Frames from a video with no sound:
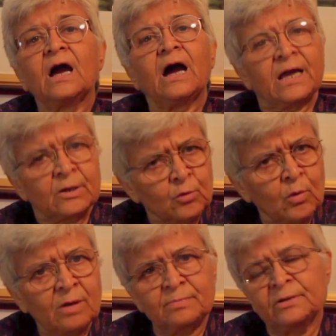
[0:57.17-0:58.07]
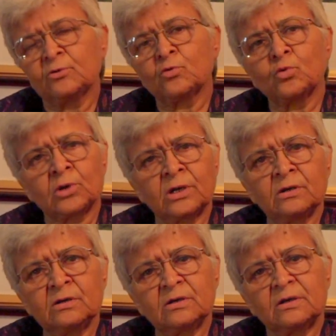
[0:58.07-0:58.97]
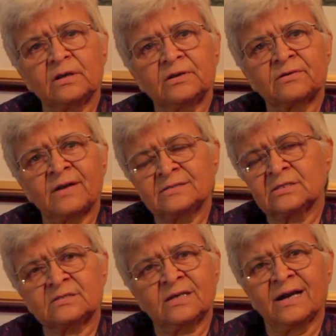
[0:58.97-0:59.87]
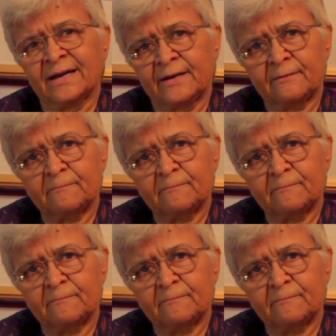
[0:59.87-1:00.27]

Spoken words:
I grew up in rural Rajasthan,